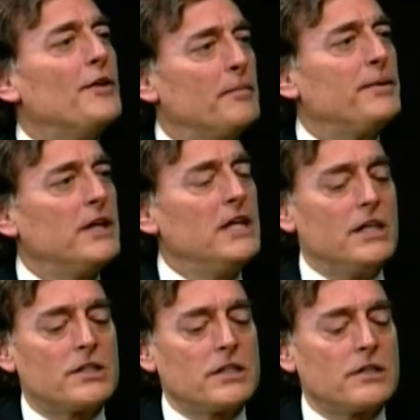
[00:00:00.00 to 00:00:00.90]
the
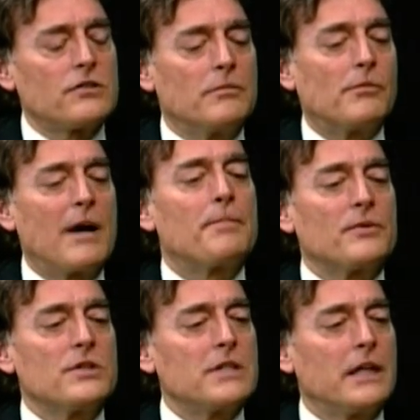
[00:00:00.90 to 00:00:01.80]
peace system
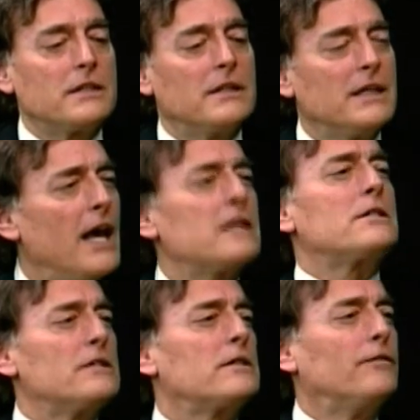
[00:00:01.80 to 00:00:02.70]
represented the
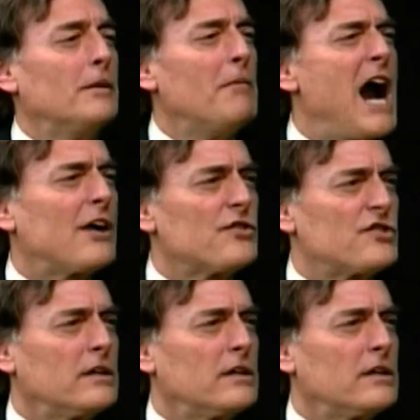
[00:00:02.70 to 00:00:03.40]
essence of absolutely. democracy.